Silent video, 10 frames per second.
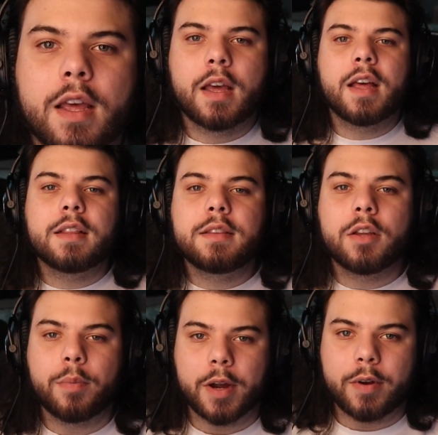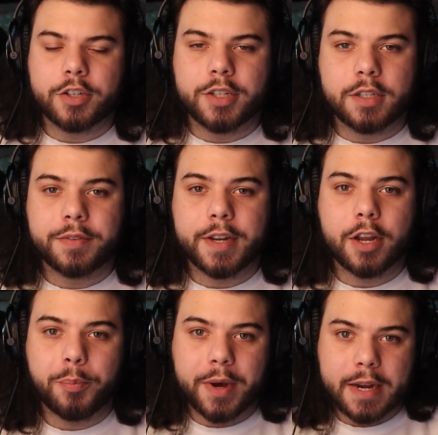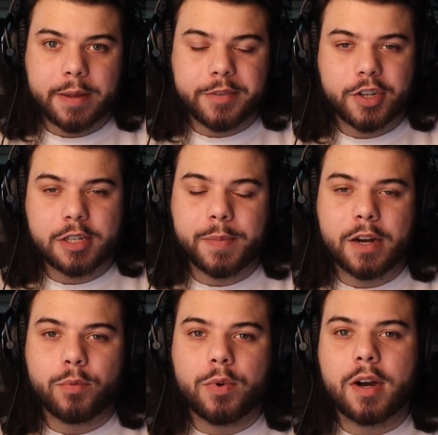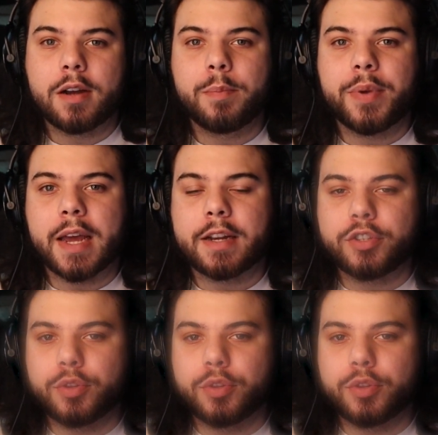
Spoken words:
Hello by watching this video, my name is Redspot and welcome back to